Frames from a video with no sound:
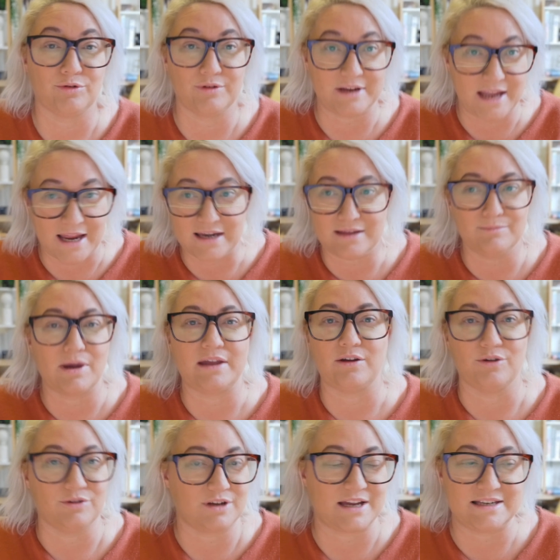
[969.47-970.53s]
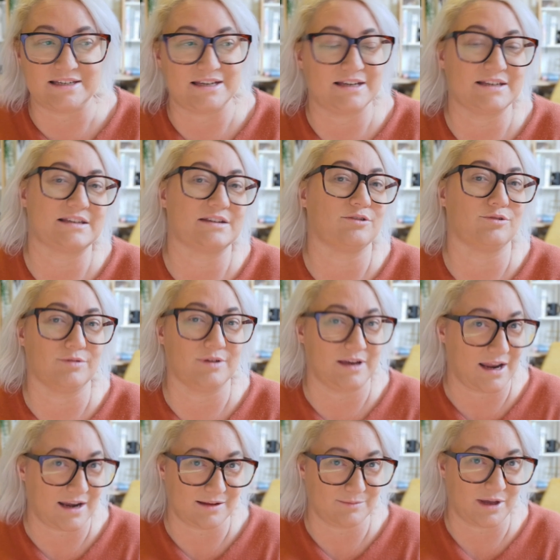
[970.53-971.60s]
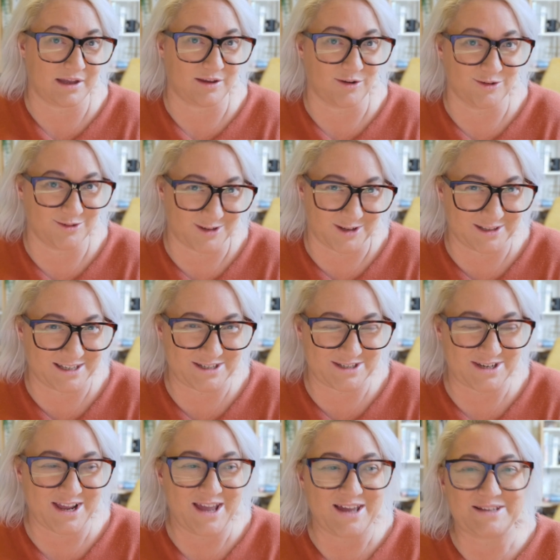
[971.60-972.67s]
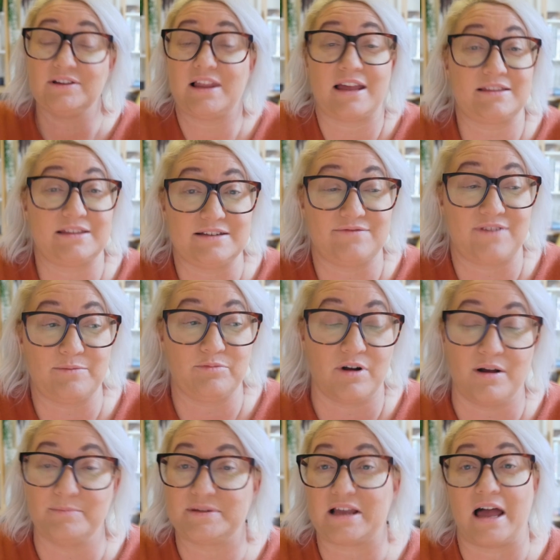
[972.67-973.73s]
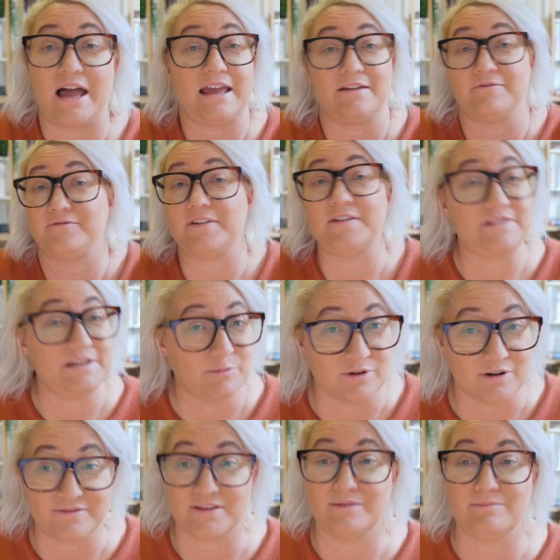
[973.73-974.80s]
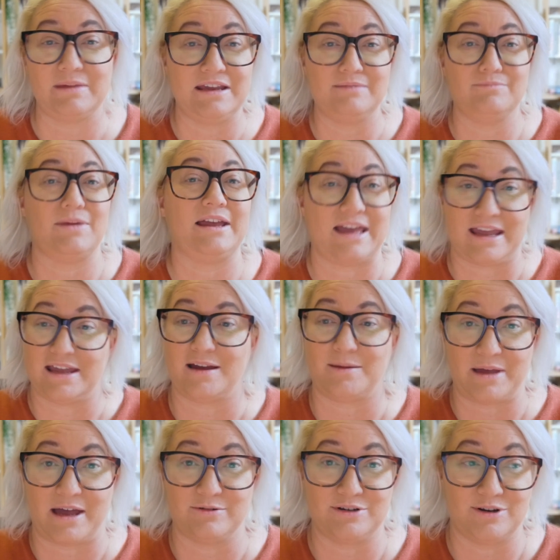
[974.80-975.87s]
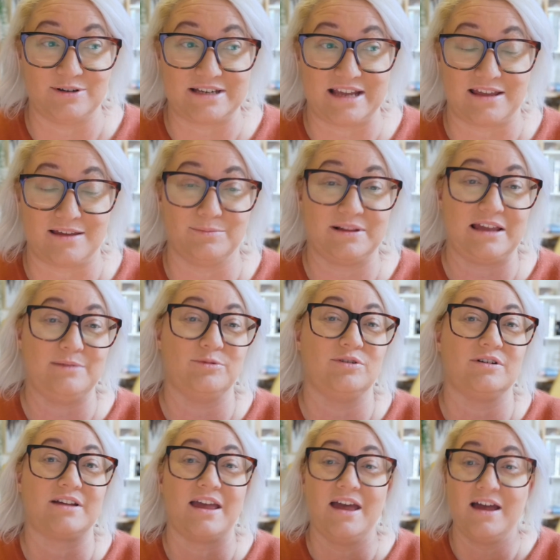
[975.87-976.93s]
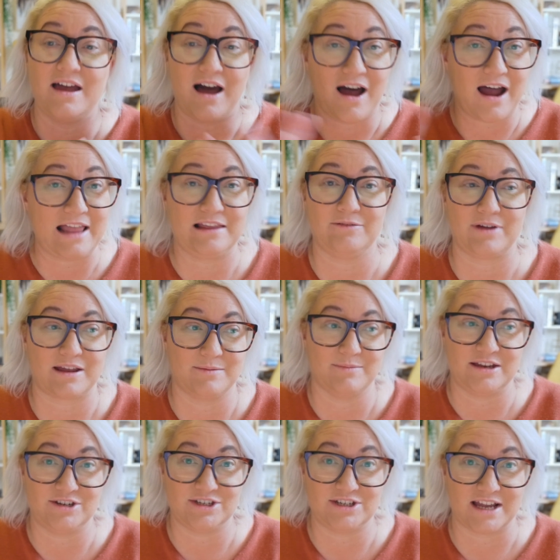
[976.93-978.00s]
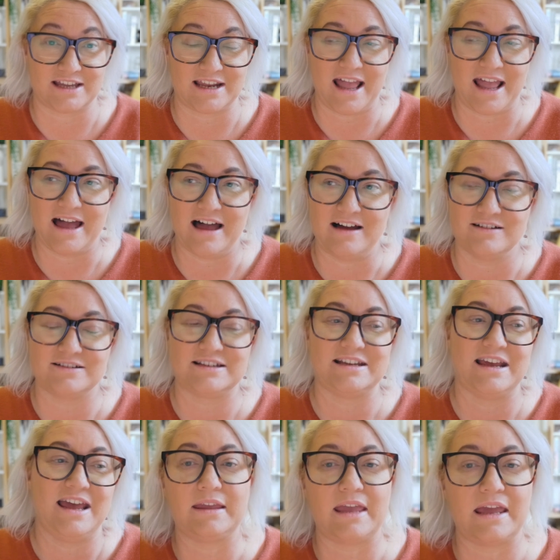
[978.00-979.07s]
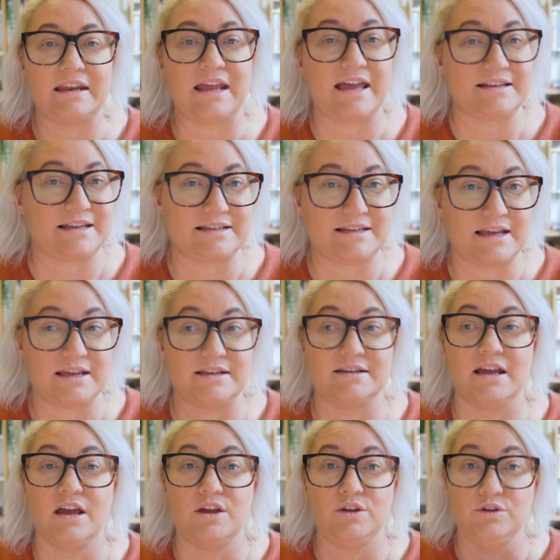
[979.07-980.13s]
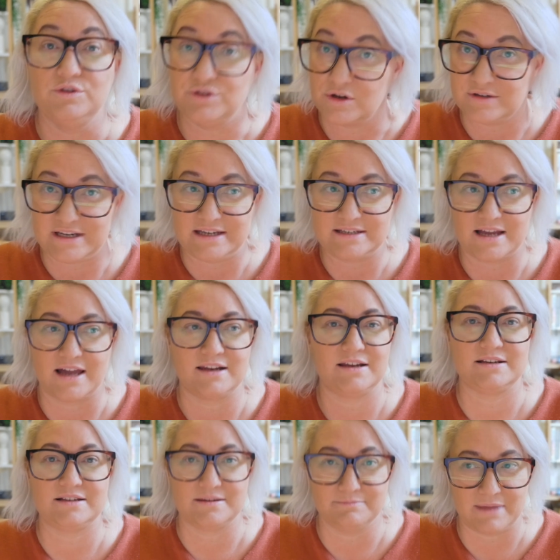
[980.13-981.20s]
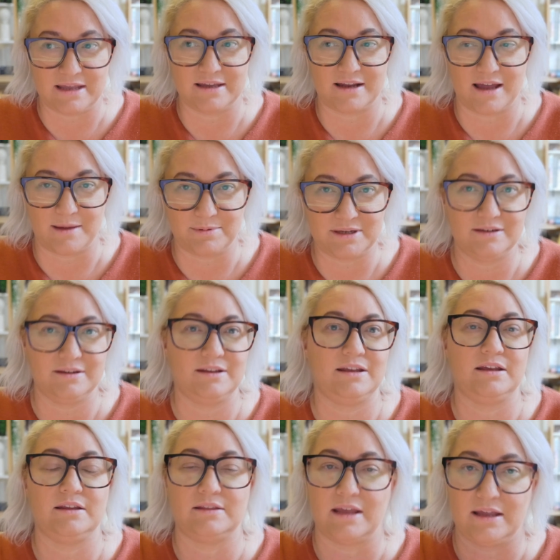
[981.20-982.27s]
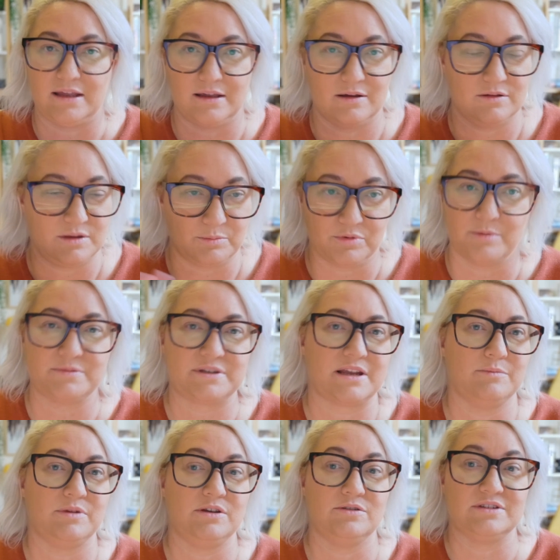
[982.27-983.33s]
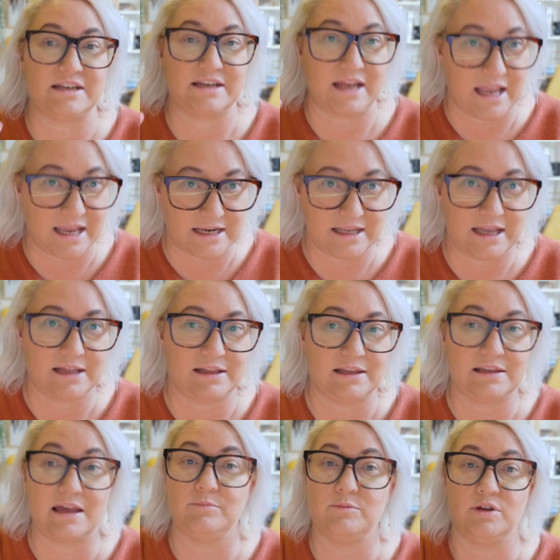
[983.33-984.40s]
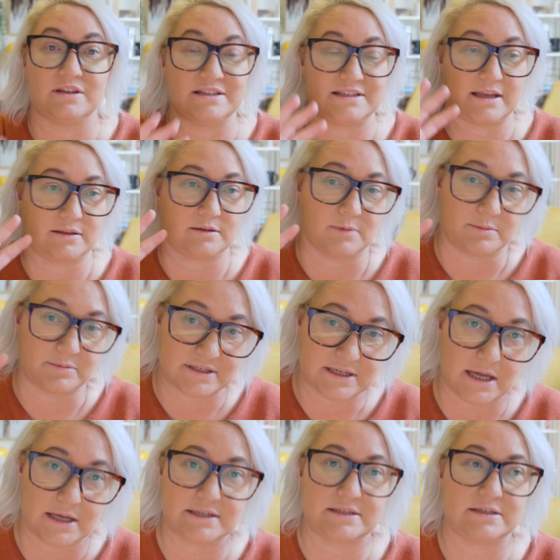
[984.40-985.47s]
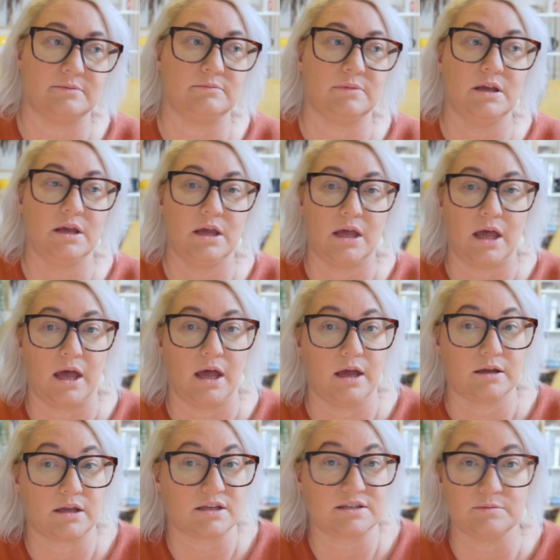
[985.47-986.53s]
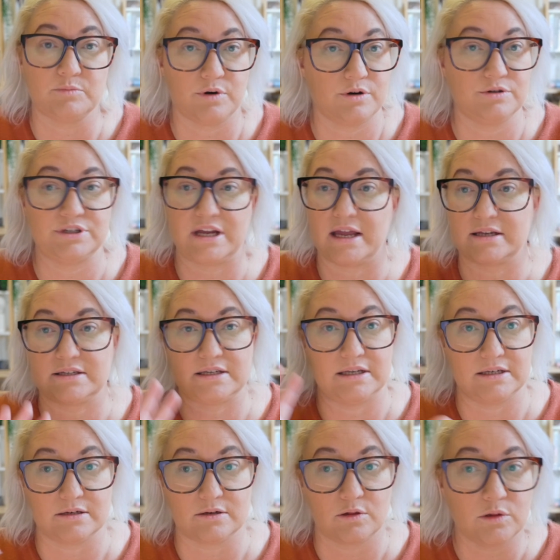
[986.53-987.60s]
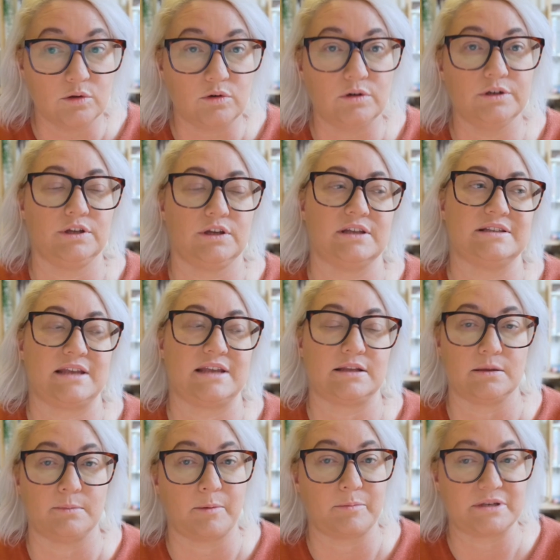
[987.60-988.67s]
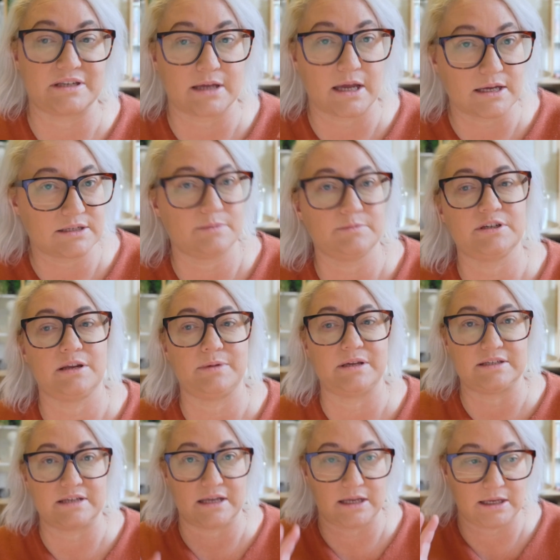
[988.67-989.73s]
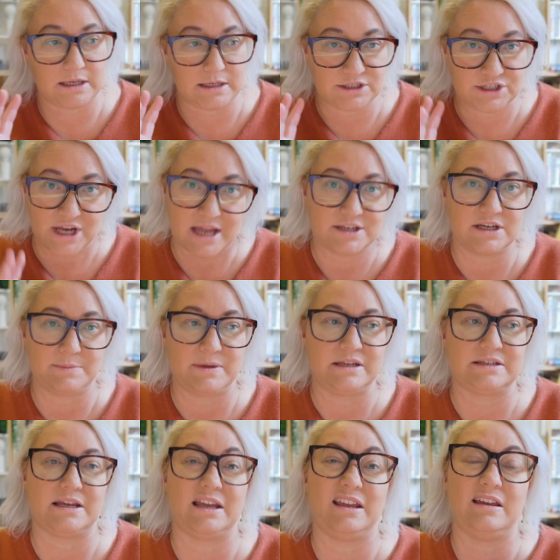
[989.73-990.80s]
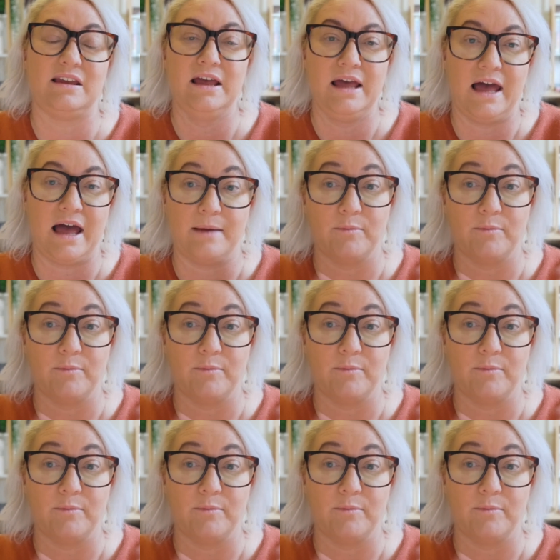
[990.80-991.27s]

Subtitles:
creating my own ideas and creating my own knowledge. If you like these five prompts, I have 50 more of them in my AI-powered note-taking playbook. Highly recommend you check it out. Again, as I said, you don't need Tana to make it happen. The prompts can be used in any LLM. You can set them up as custom, a custom project in Claude. You can set them up as a custom GPT in ChatGPT.